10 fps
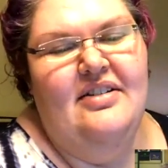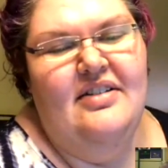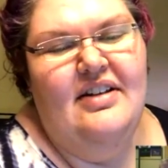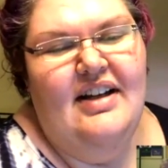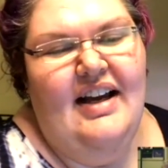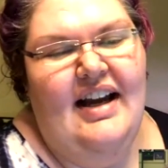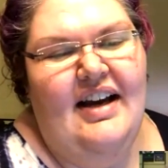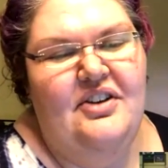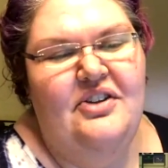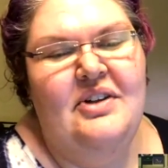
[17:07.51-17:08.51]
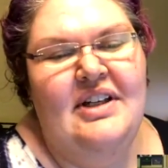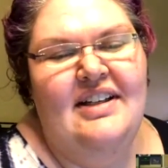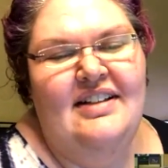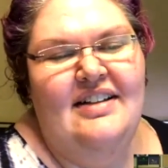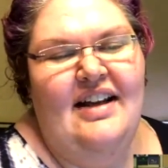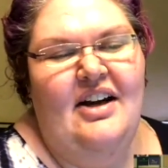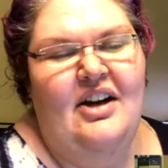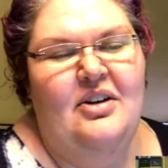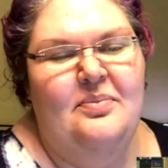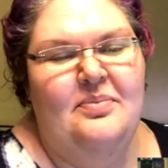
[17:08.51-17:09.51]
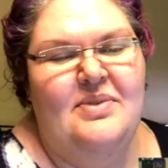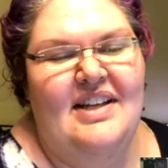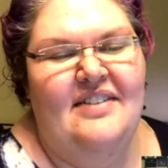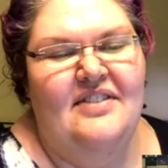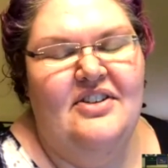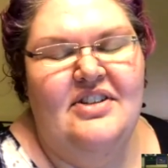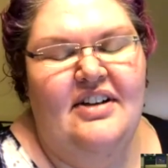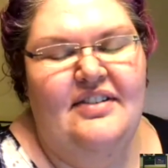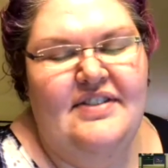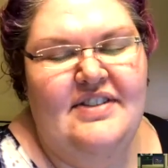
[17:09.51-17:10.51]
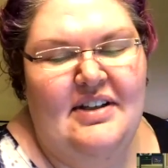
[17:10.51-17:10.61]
how you can help save yourself some